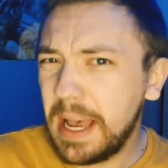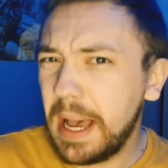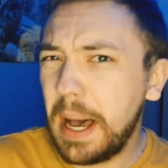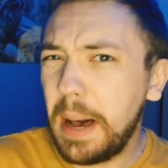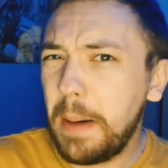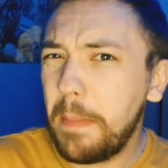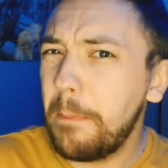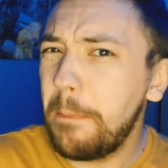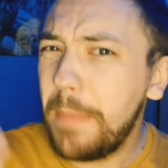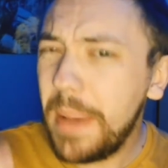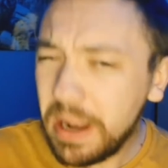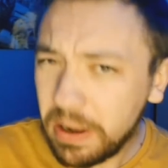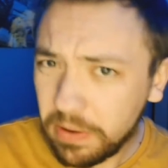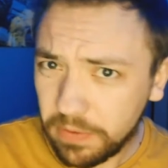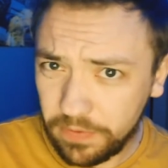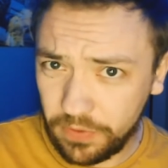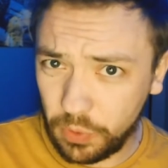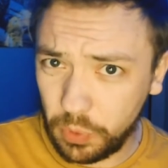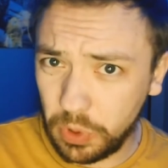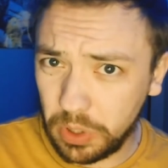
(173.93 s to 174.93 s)
a
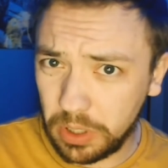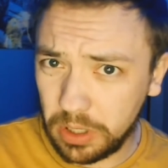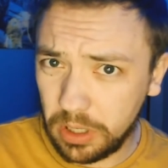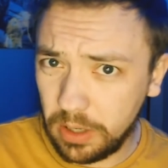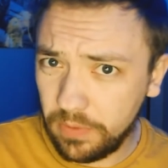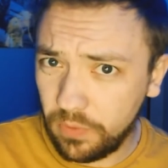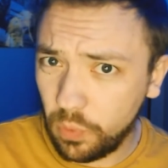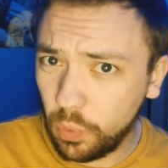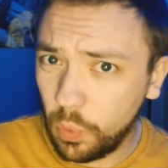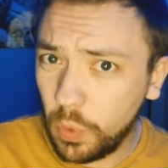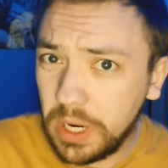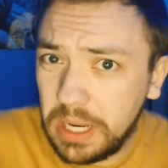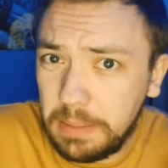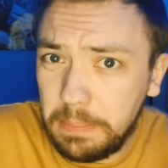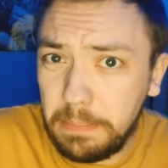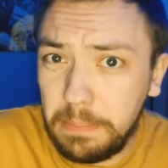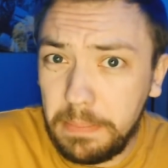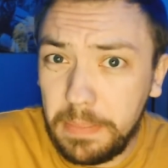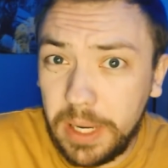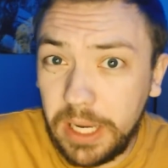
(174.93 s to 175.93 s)
metaphor of what it
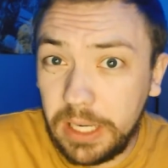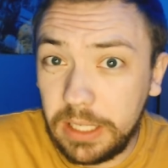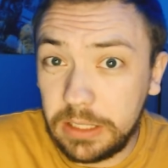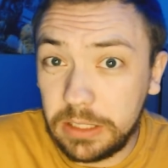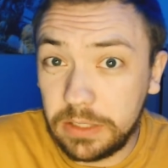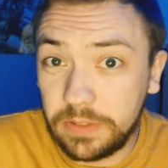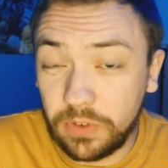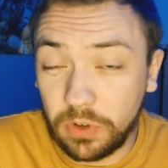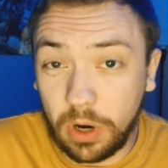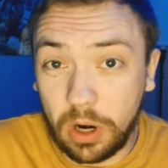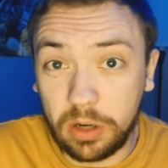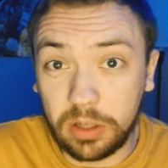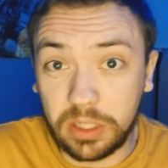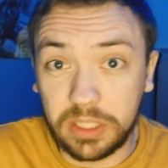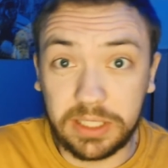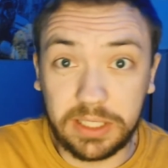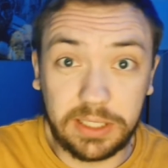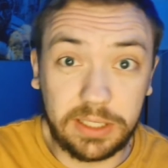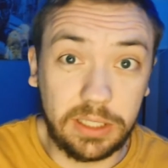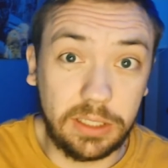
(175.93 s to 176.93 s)
means for our
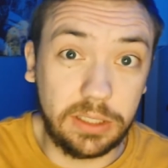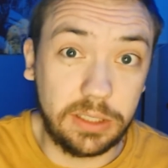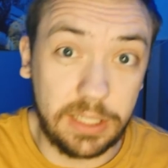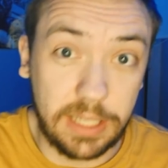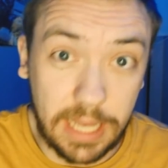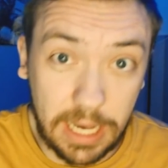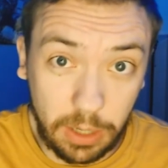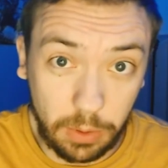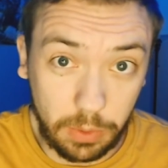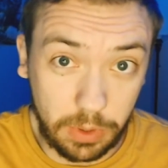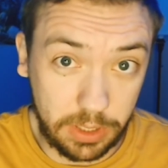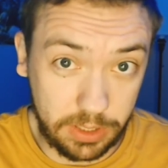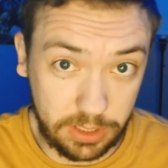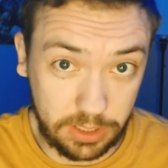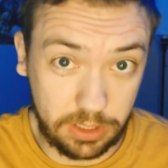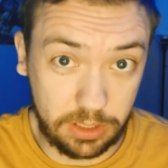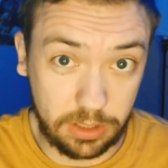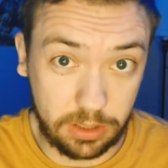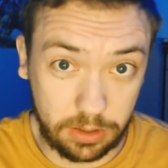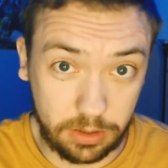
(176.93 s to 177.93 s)
existence now on
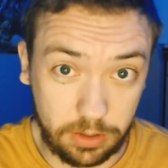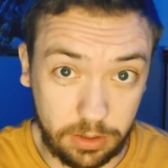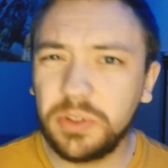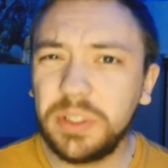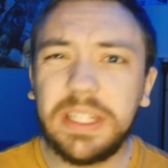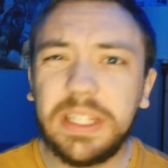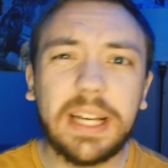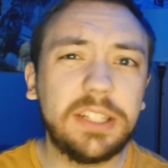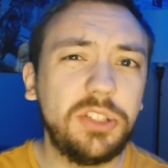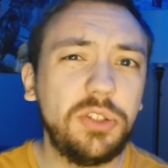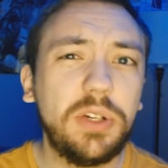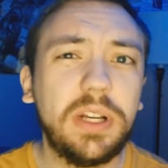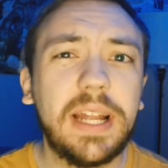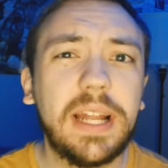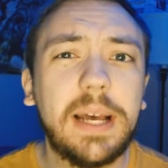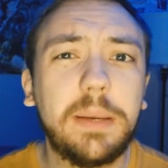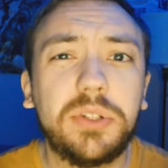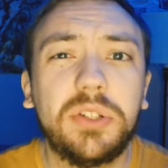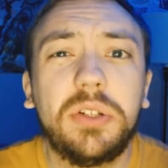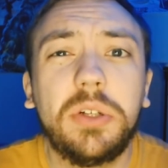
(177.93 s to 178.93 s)
this earth. So yes, you can
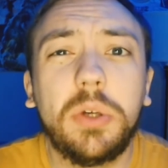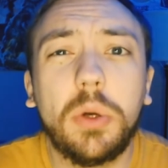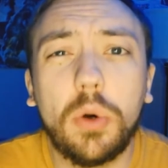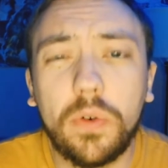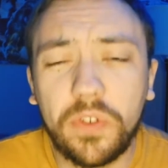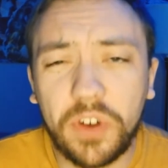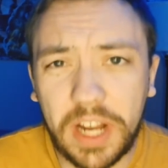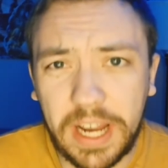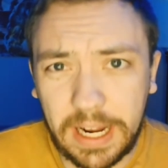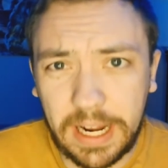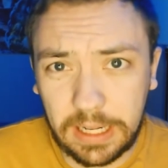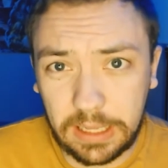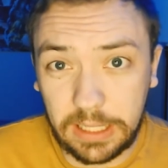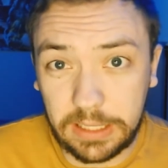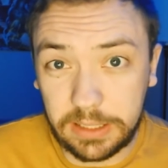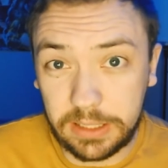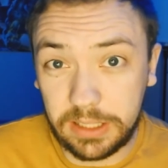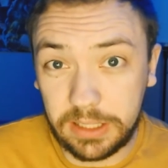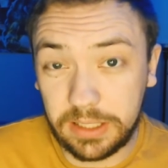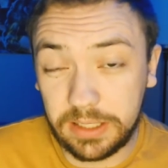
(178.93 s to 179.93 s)
absolutely
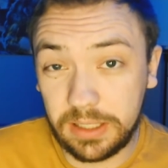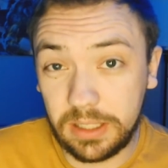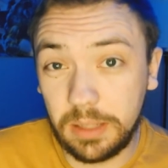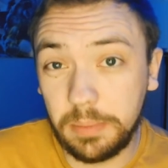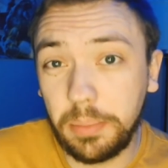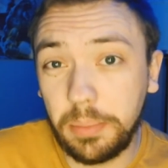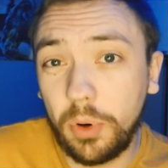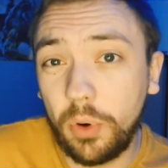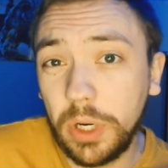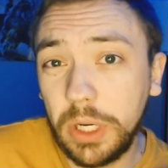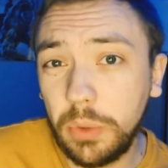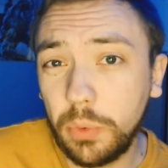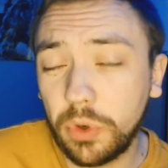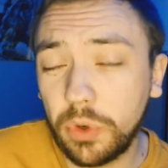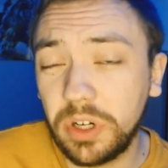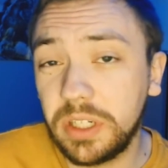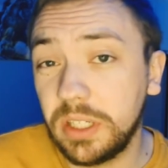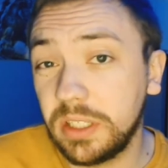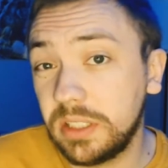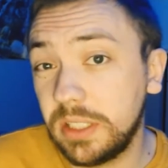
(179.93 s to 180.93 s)
overanalyze this to the point where
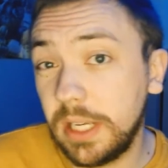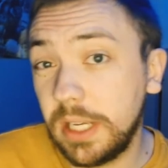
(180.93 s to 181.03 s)
it doesn't